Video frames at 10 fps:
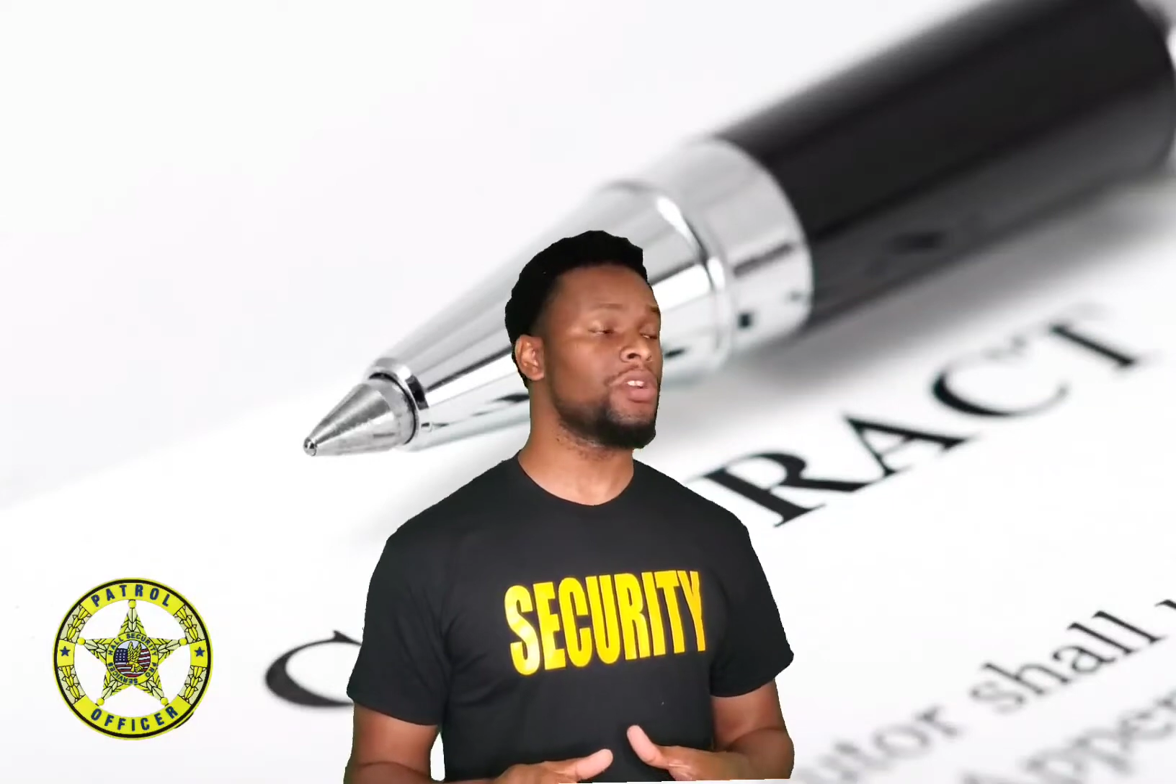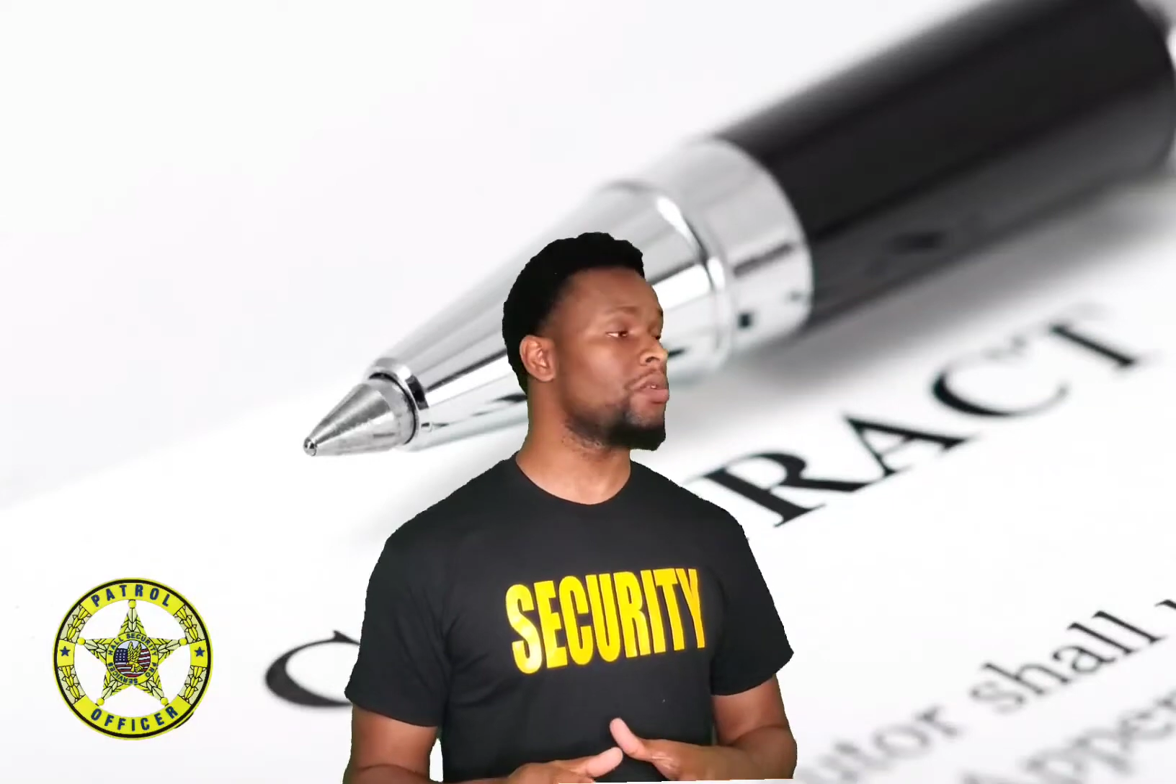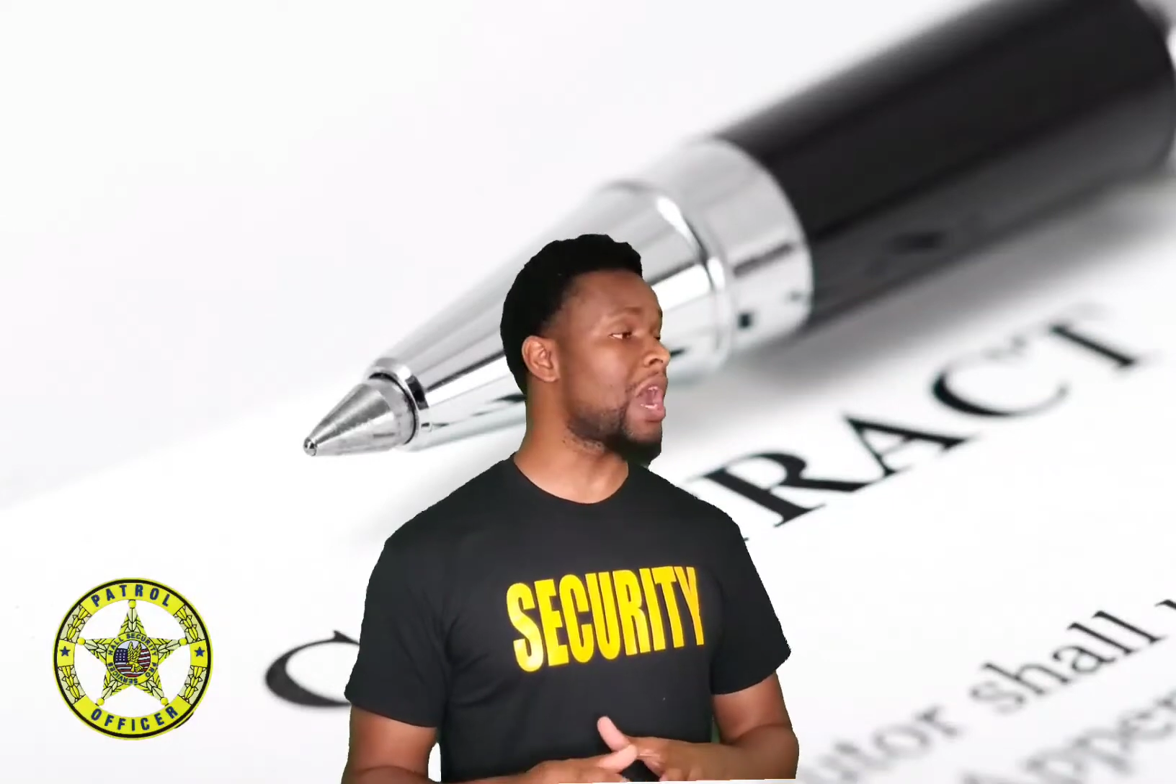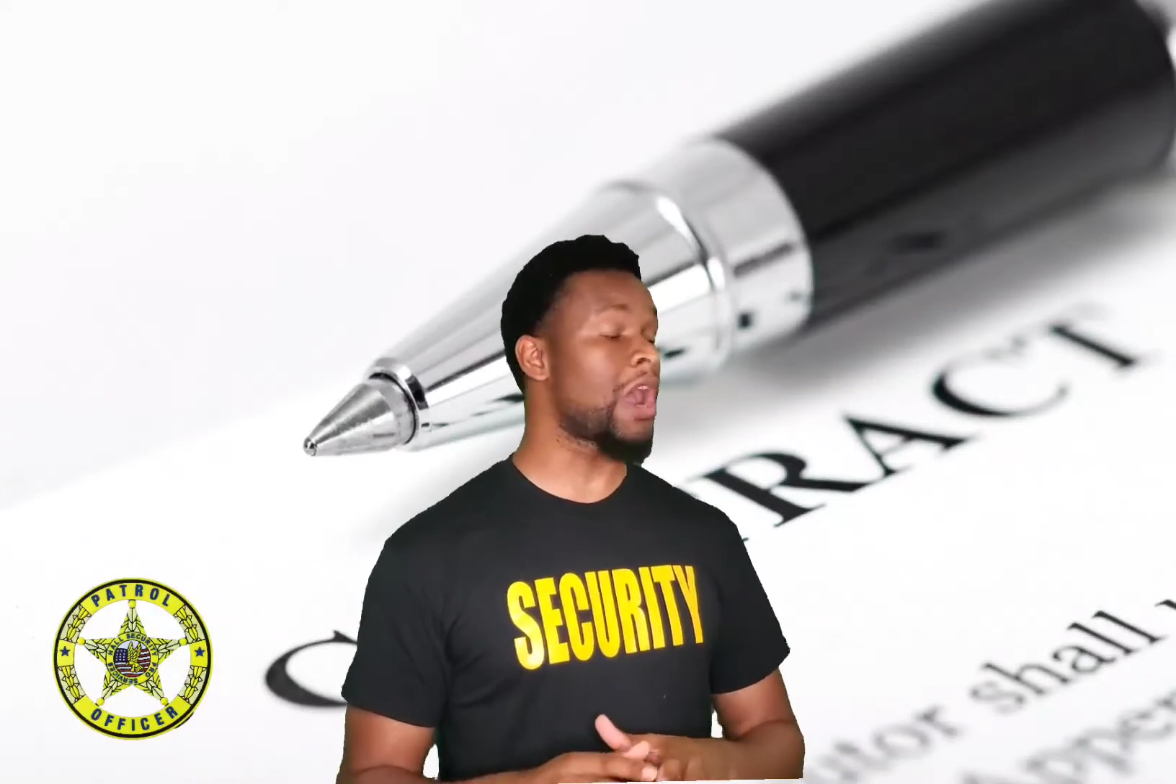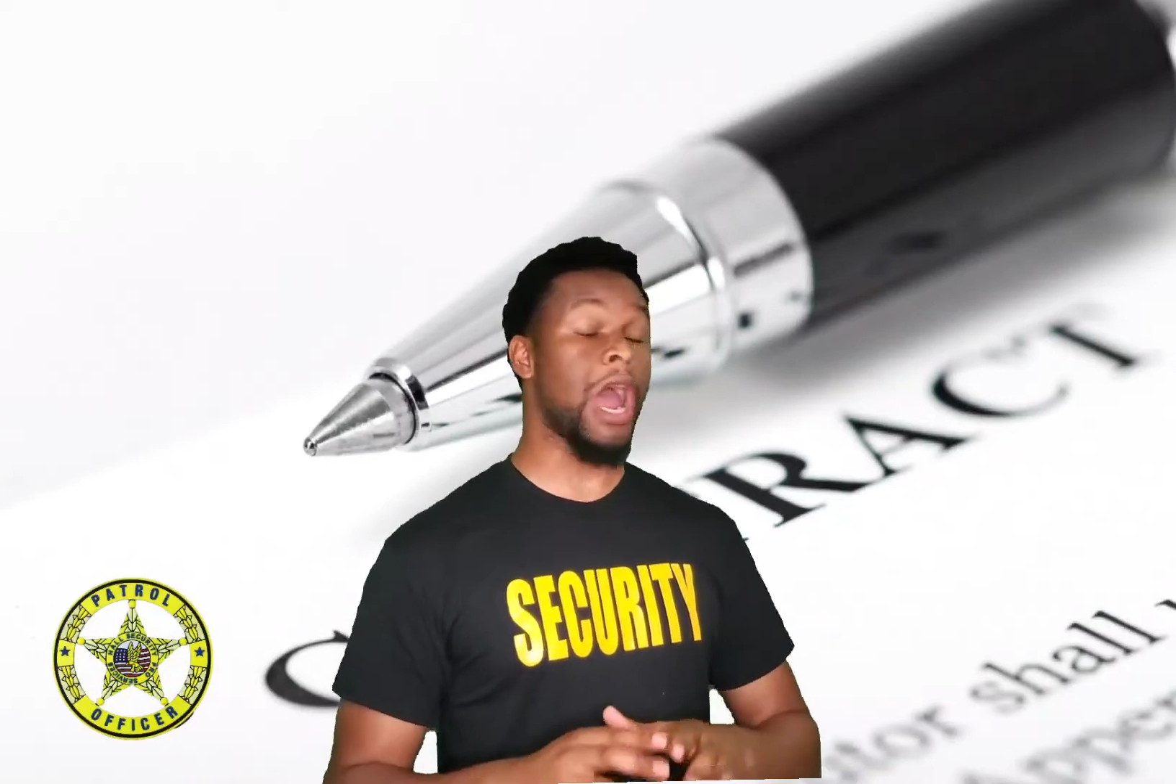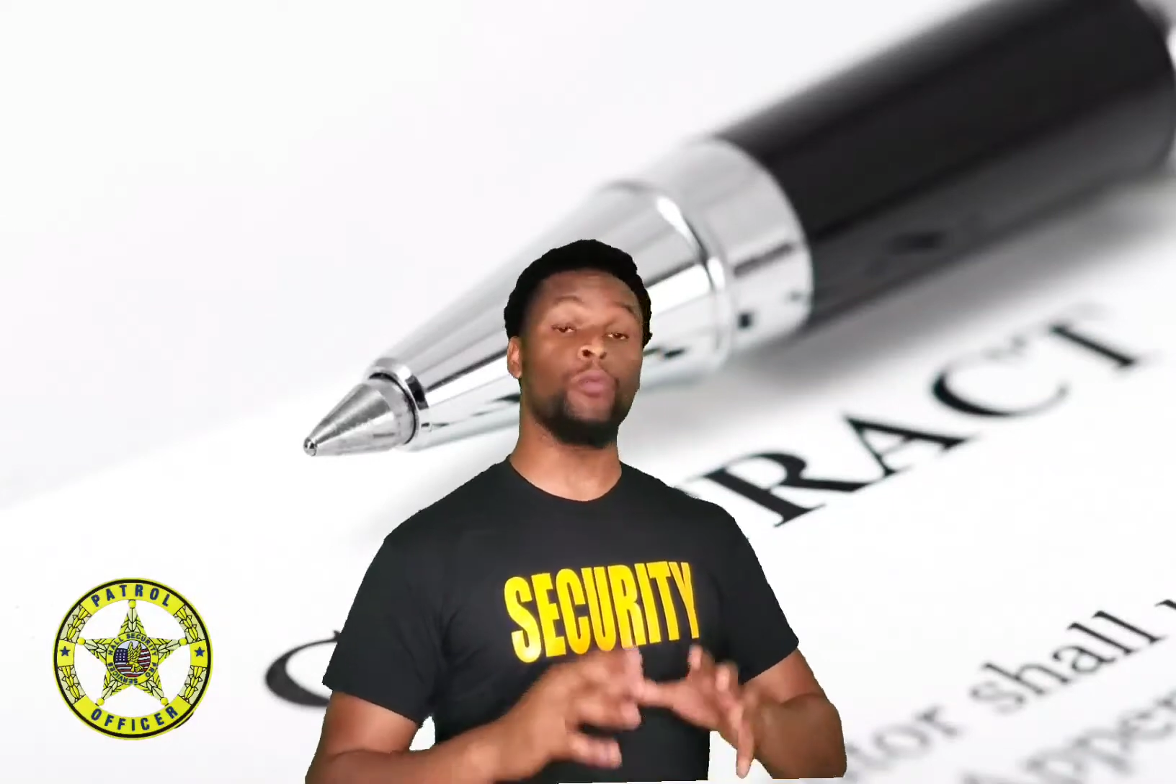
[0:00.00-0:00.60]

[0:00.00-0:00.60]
know I,